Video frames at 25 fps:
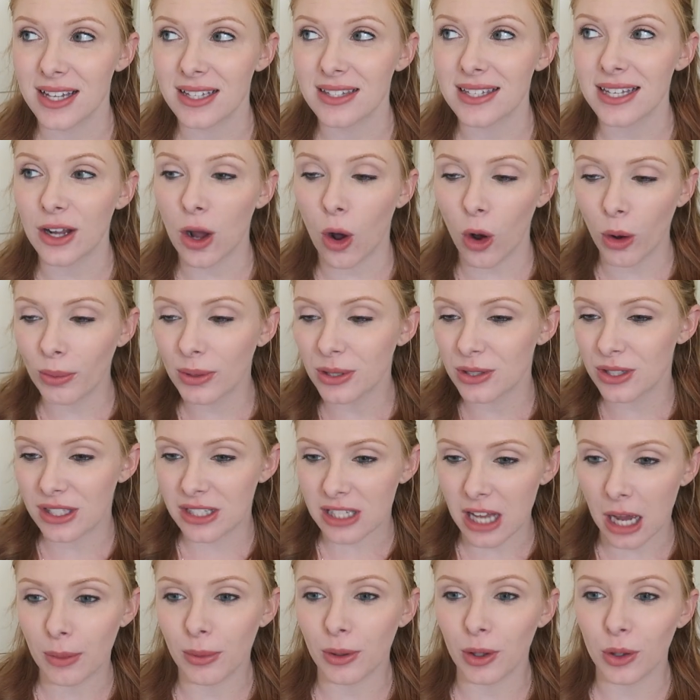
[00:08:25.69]
That's like almost
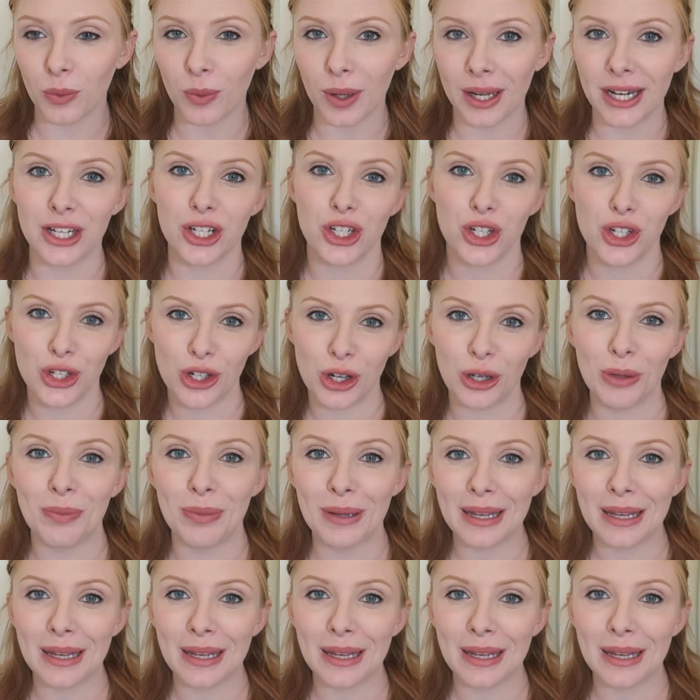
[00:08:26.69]
double what it should